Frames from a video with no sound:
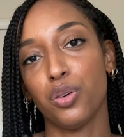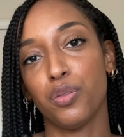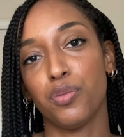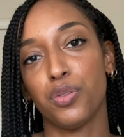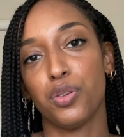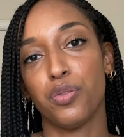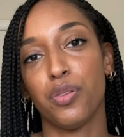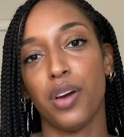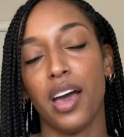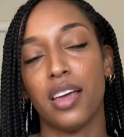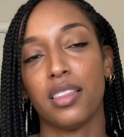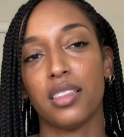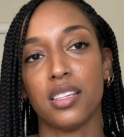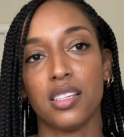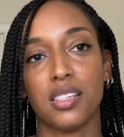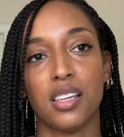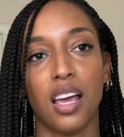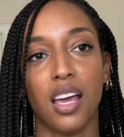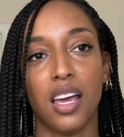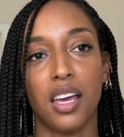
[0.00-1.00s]
If you've had the
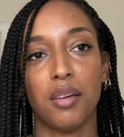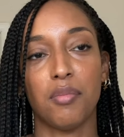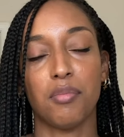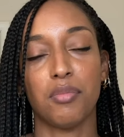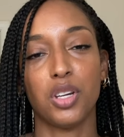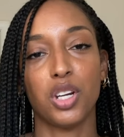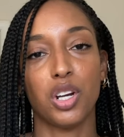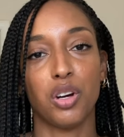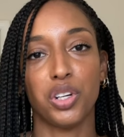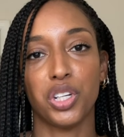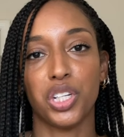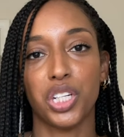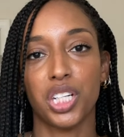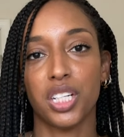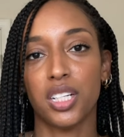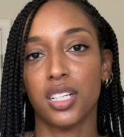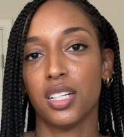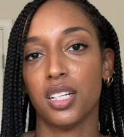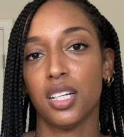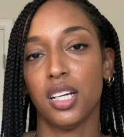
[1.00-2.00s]
same, you know,
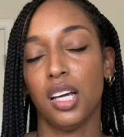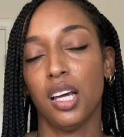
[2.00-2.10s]
good